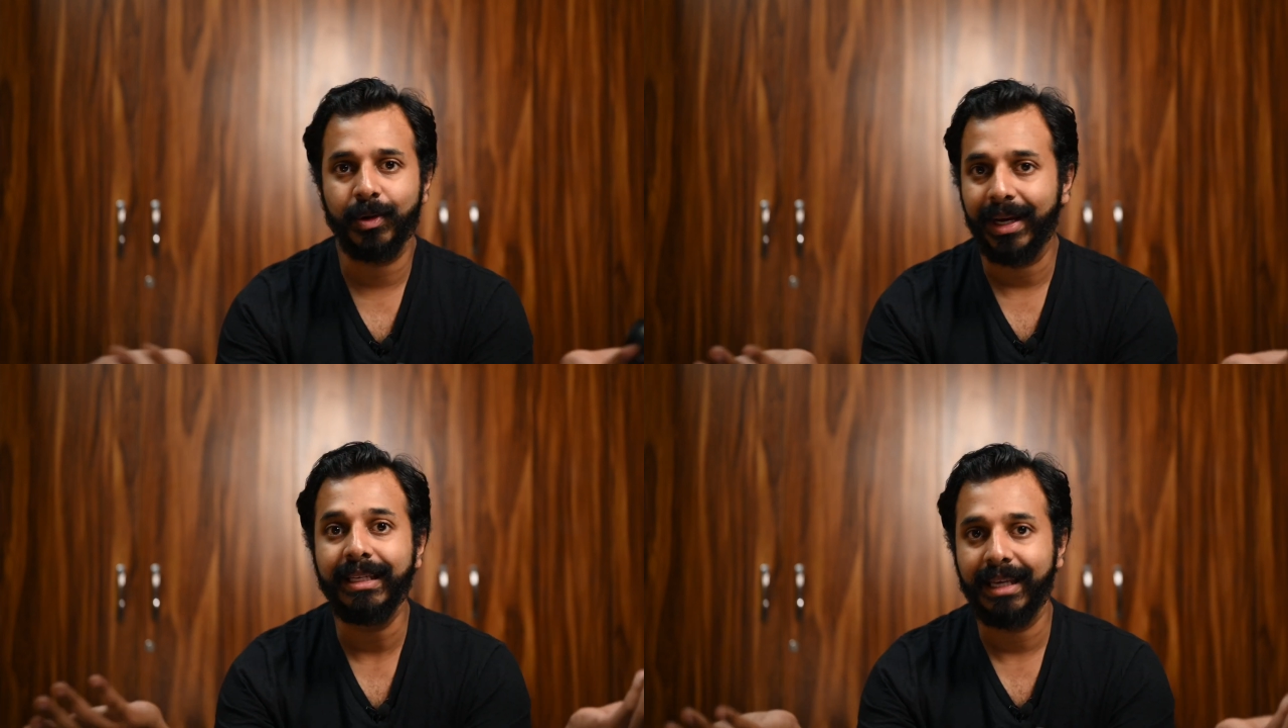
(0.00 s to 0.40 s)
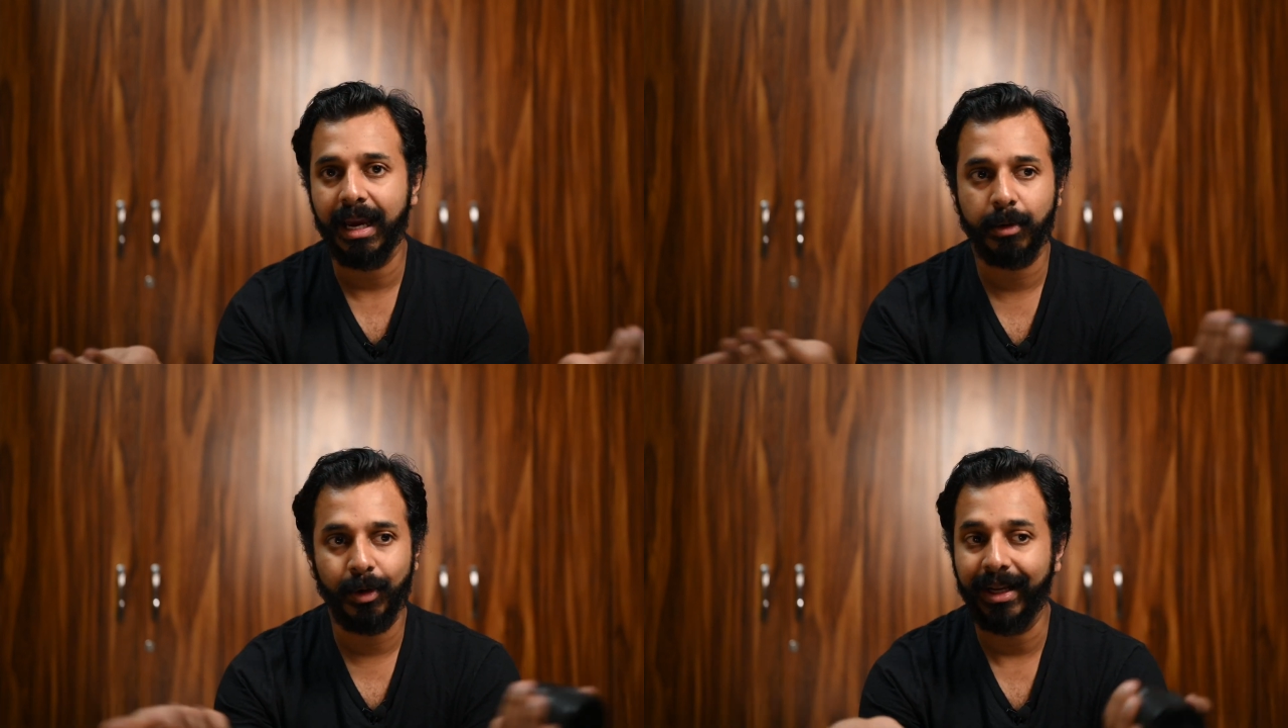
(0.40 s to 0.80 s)
any
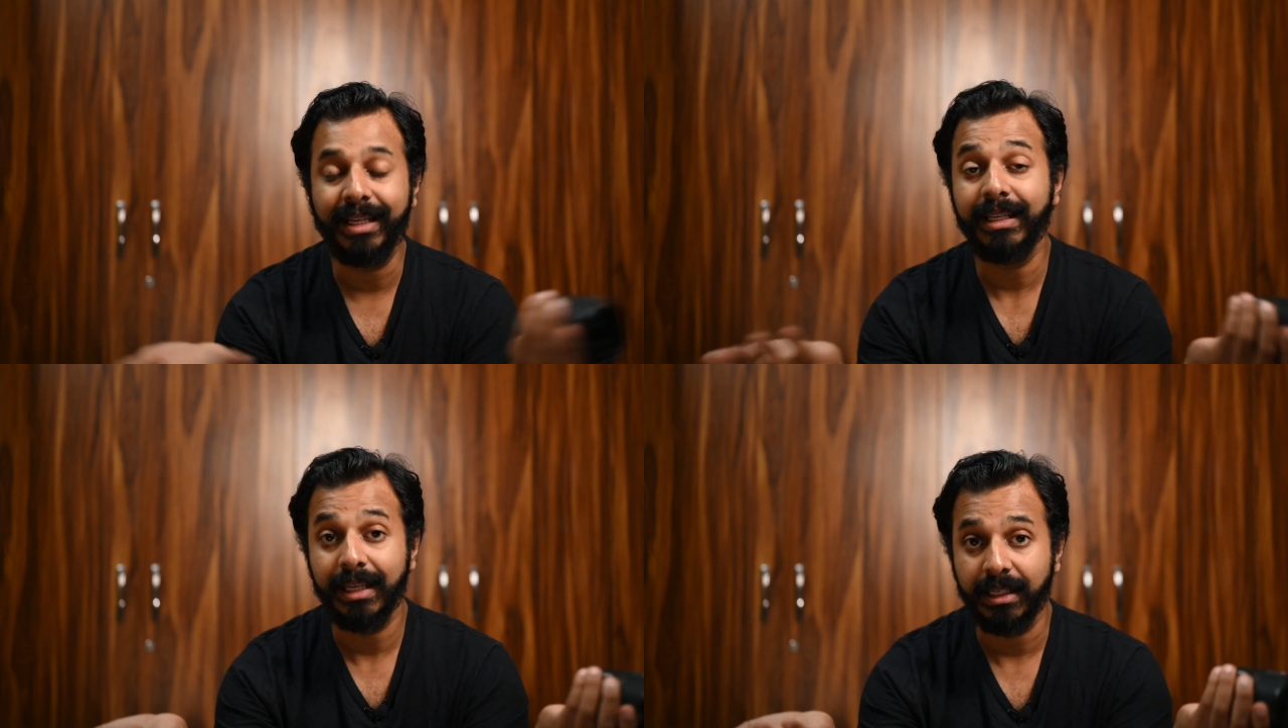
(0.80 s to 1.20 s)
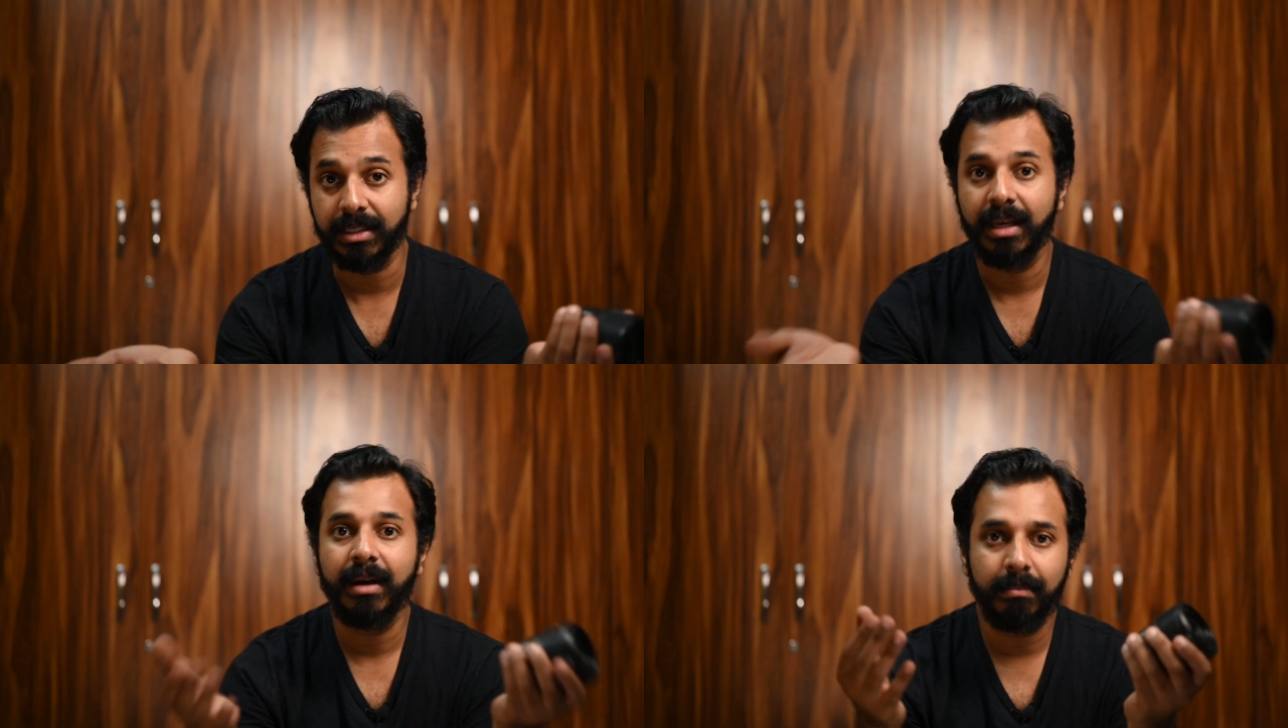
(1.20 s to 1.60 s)
camera or any
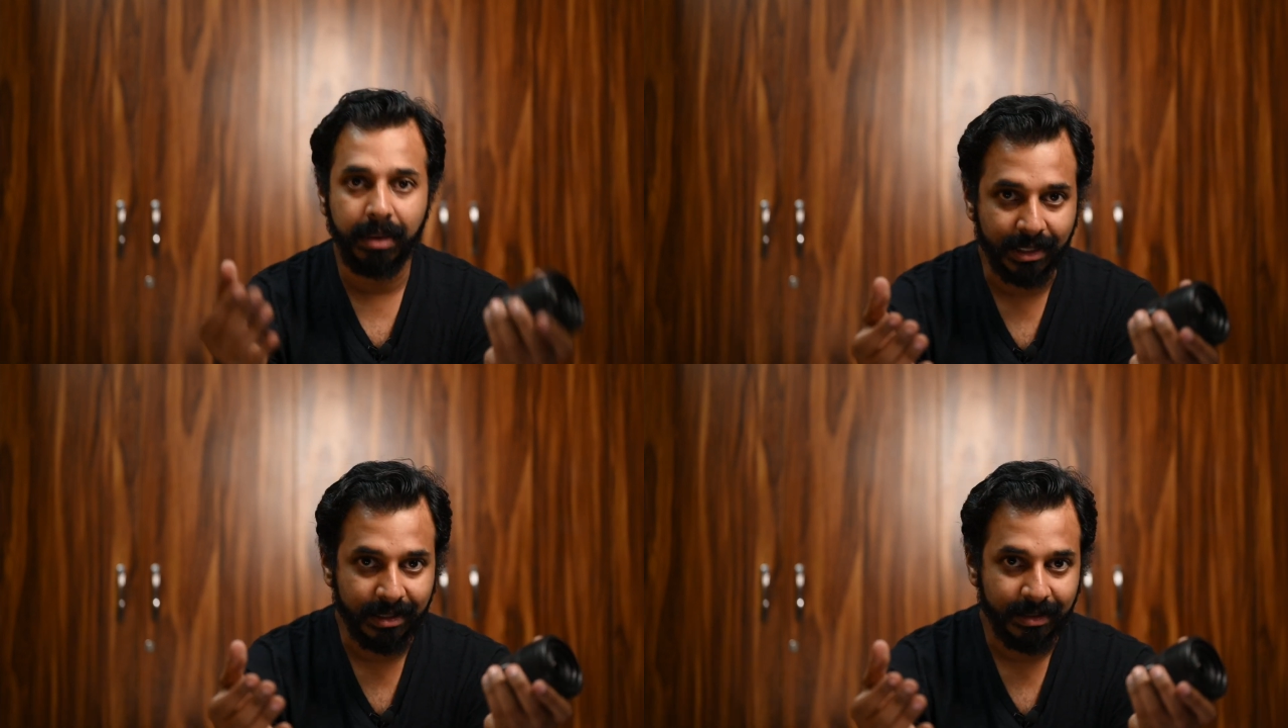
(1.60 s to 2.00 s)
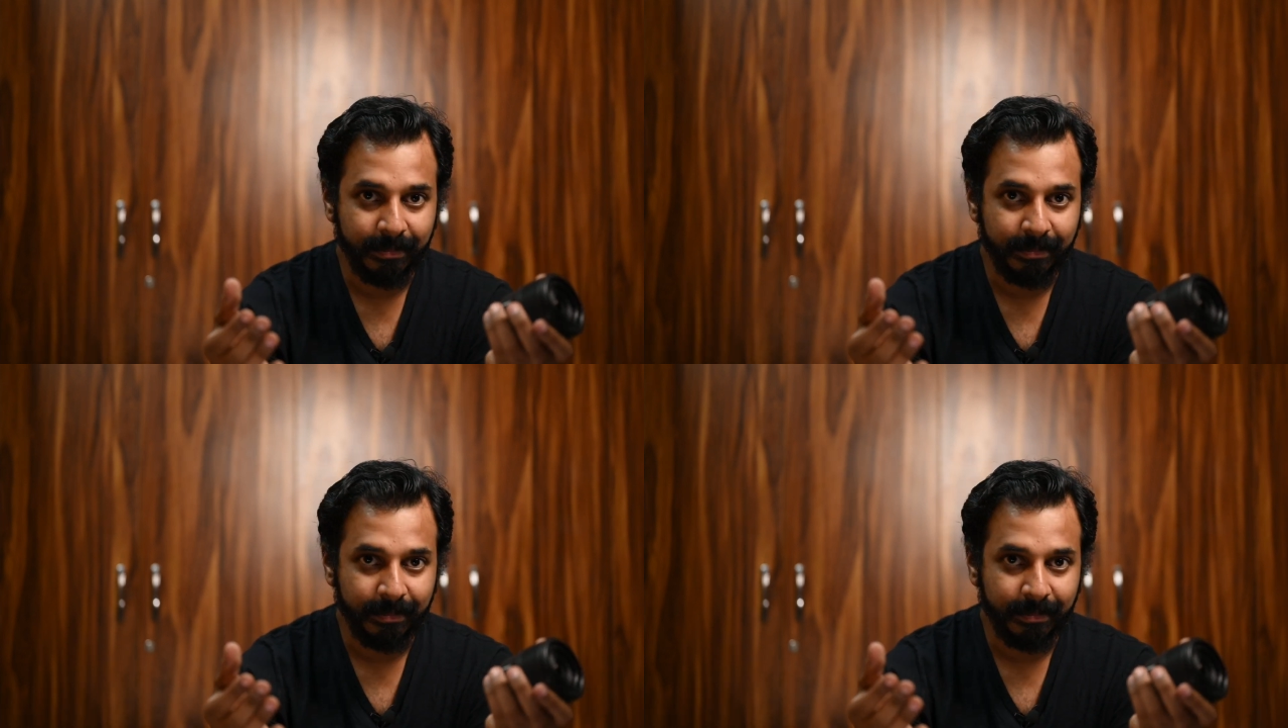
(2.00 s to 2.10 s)
lens, but